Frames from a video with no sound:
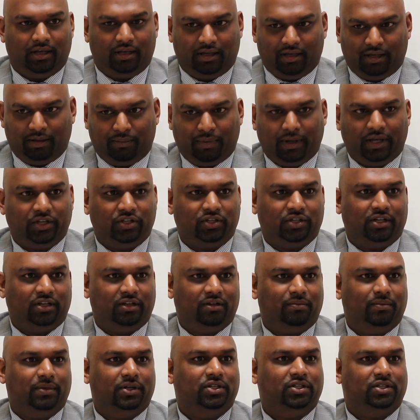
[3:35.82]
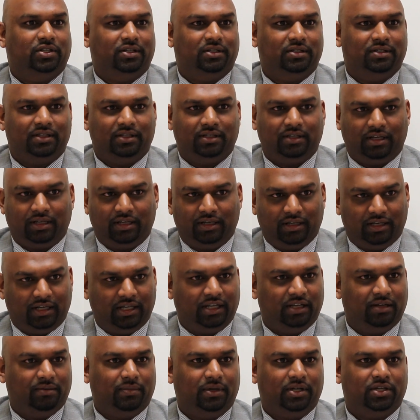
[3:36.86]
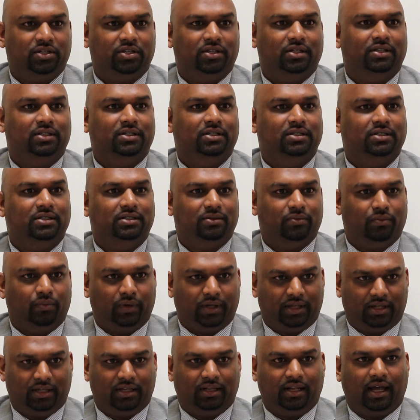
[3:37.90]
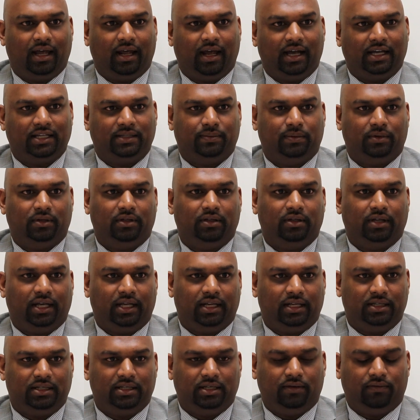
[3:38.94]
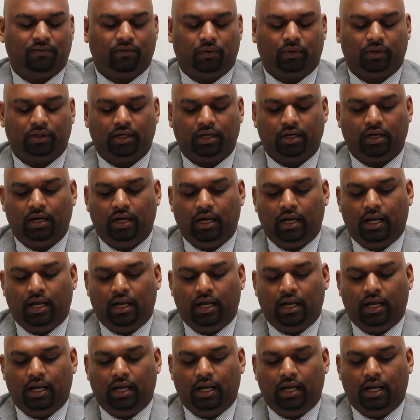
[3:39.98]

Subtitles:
inpatient admissions, ED admissions within that hospital ADT folder.